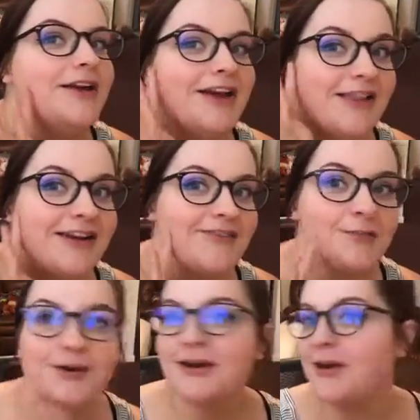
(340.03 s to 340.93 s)
now that I've
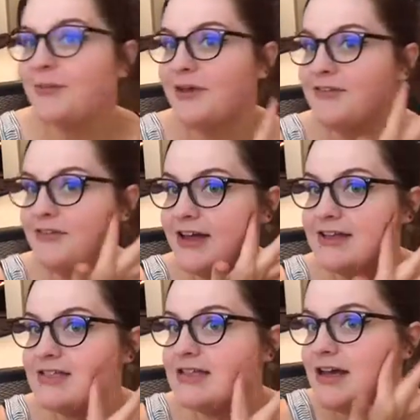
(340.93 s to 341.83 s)
put it on my
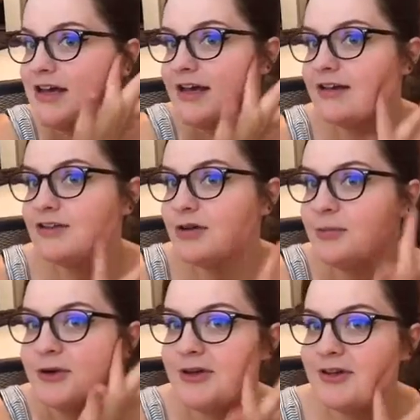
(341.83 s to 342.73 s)
face I'll try to
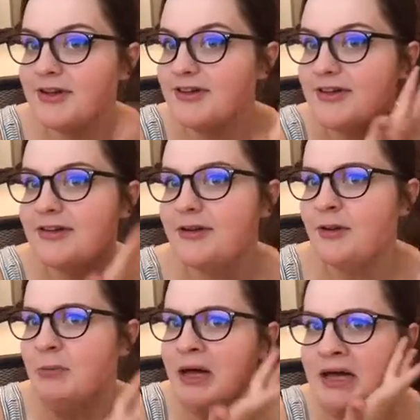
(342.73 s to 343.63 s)
put it on this side too. oh
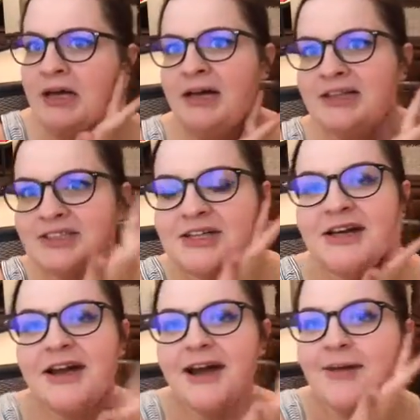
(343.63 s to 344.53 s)
my gosh
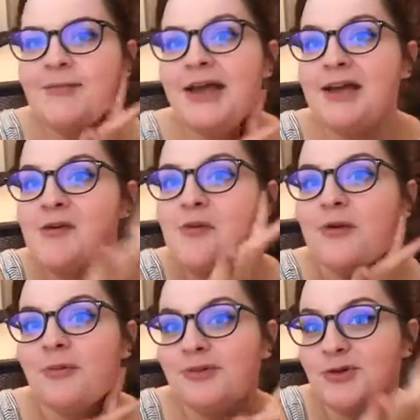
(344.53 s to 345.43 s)
I'm making
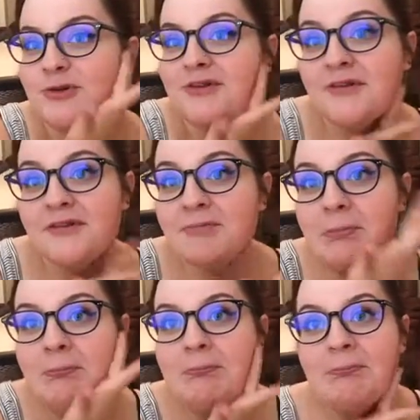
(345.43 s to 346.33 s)
horrible choices
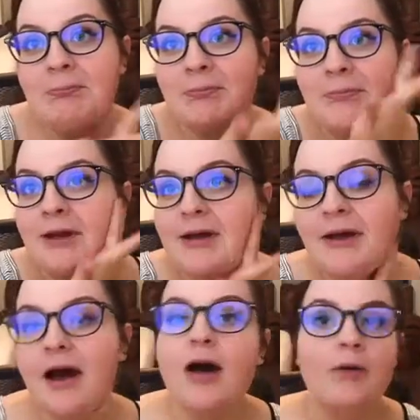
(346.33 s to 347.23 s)

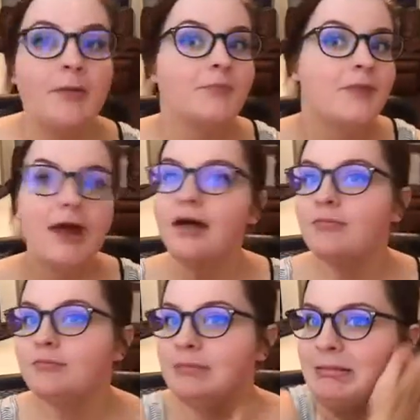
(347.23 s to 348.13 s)
oh well
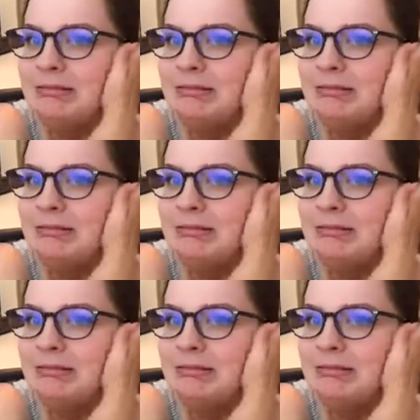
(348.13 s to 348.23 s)
um,